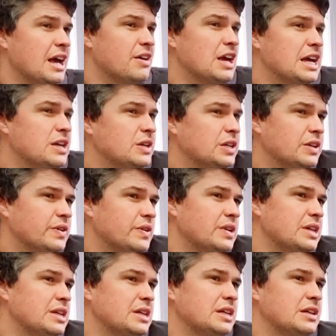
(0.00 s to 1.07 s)
Are you
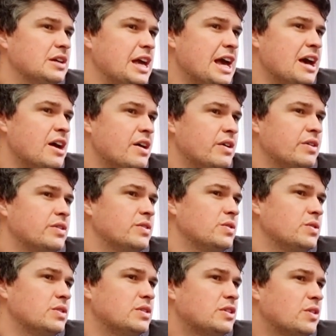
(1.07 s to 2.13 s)
learning how
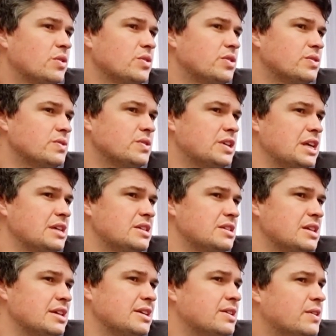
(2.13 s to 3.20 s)
to go through key
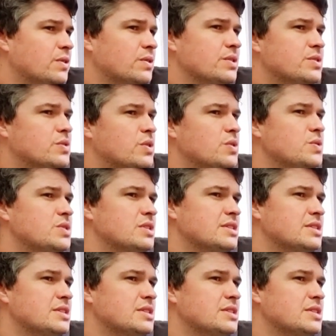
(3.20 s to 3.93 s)
stakeholders, or who's